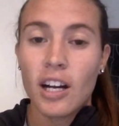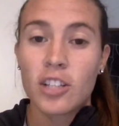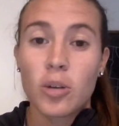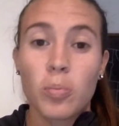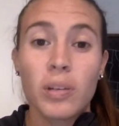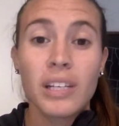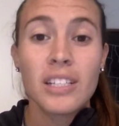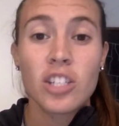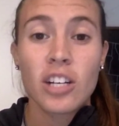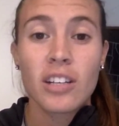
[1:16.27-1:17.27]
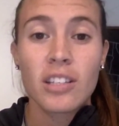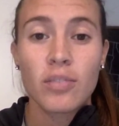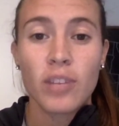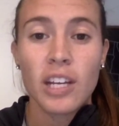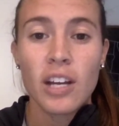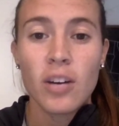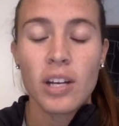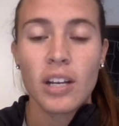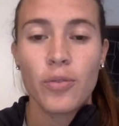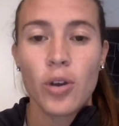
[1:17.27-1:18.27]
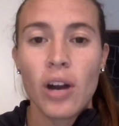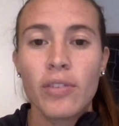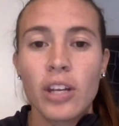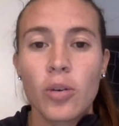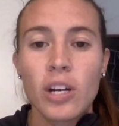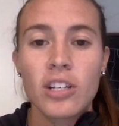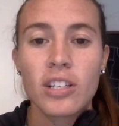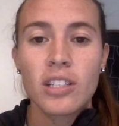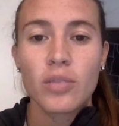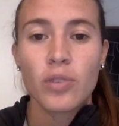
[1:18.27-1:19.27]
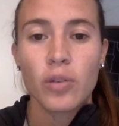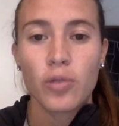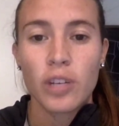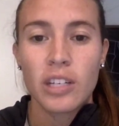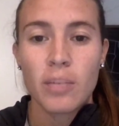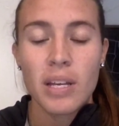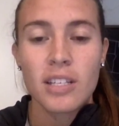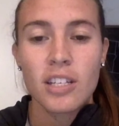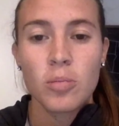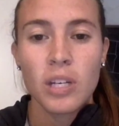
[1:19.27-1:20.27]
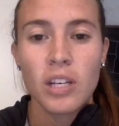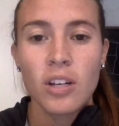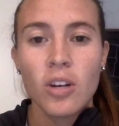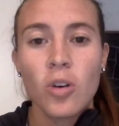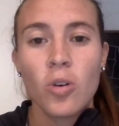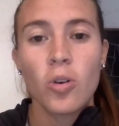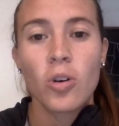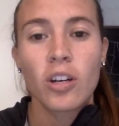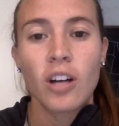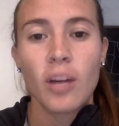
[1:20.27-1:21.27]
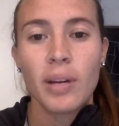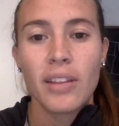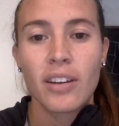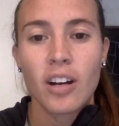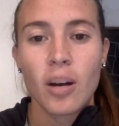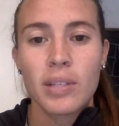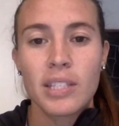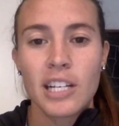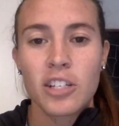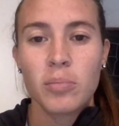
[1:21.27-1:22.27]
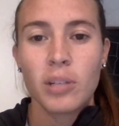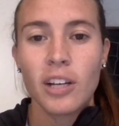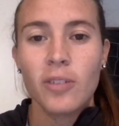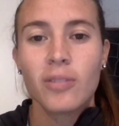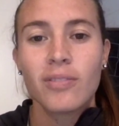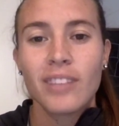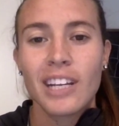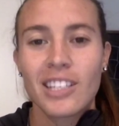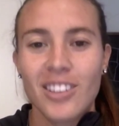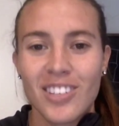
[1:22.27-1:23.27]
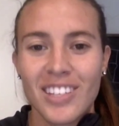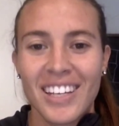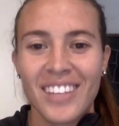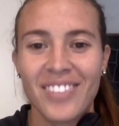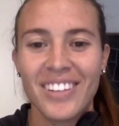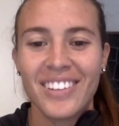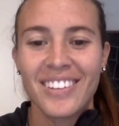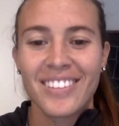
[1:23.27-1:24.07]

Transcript: So please share this video, and if you have any questions, feel free to message me or comment in the comment section below. Thanks, I'll see you on the field.